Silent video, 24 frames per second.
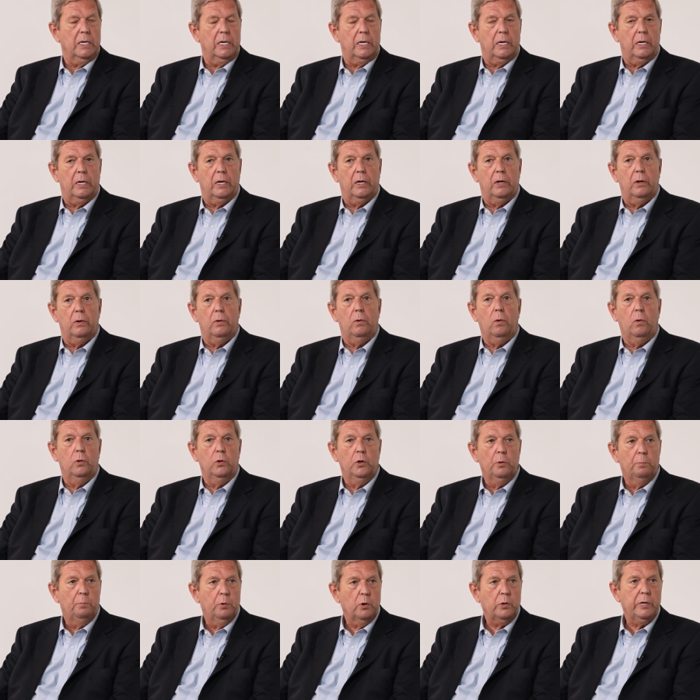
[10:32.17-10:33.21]
uh, all
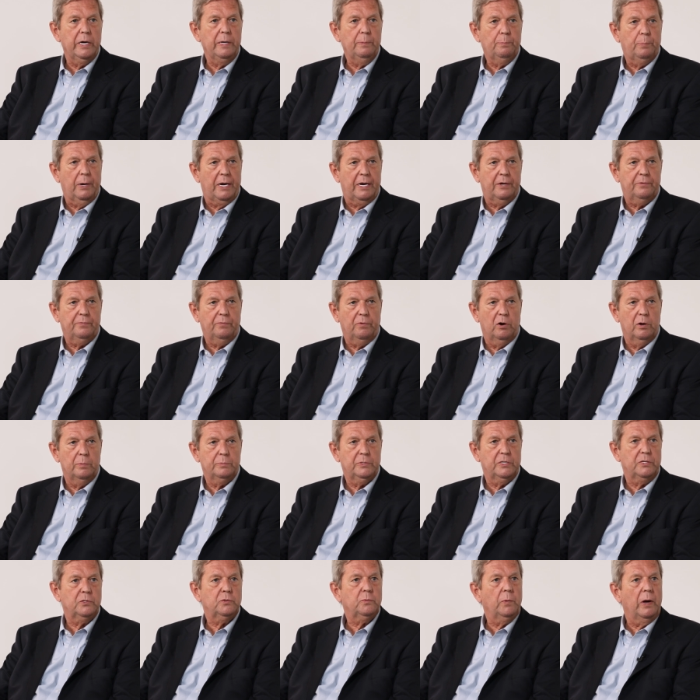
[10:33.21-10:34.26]
the booking
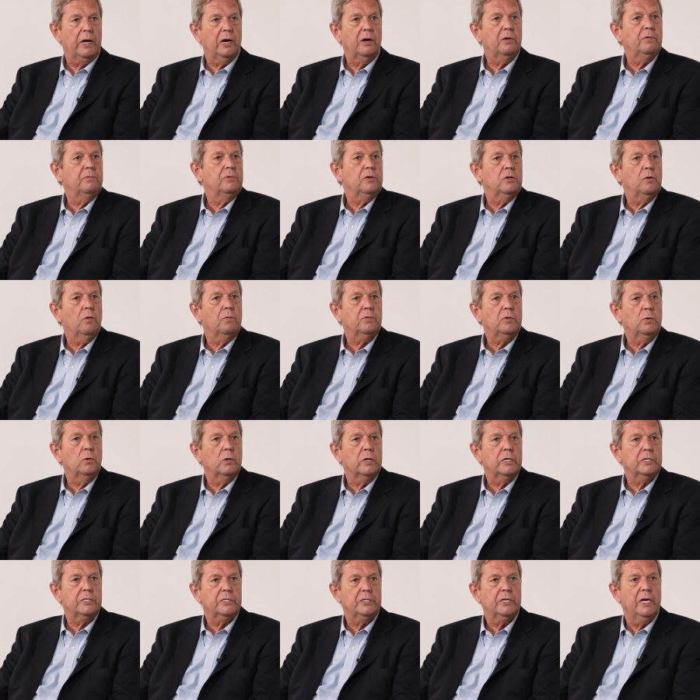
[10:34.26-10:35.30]
platforms as well, of
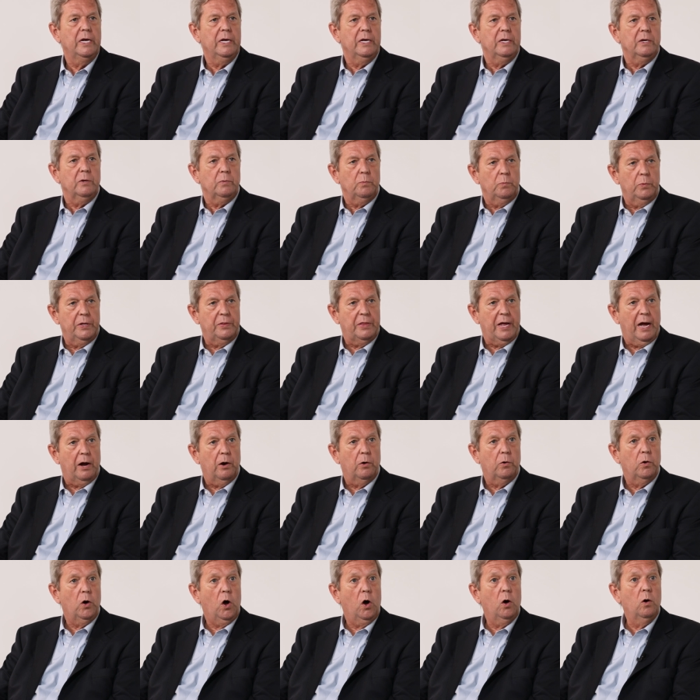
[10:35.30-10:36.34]
course, with
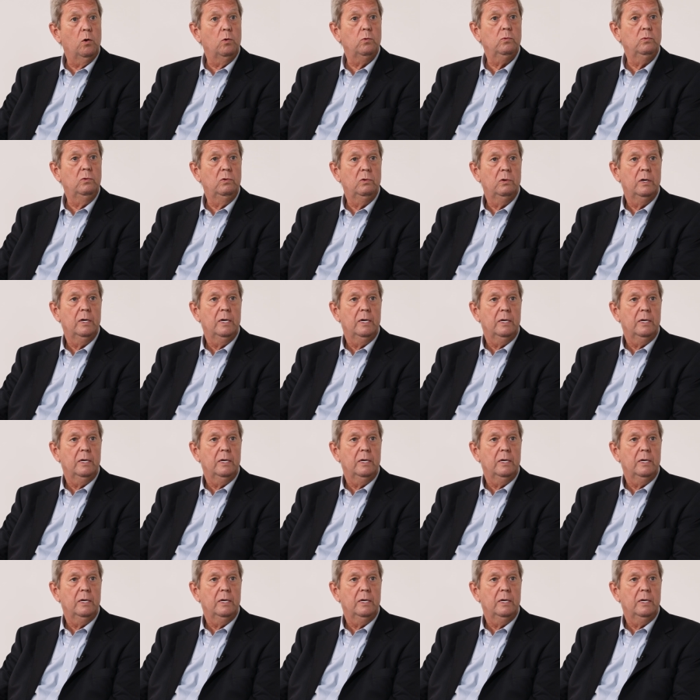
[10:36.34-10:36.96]
our own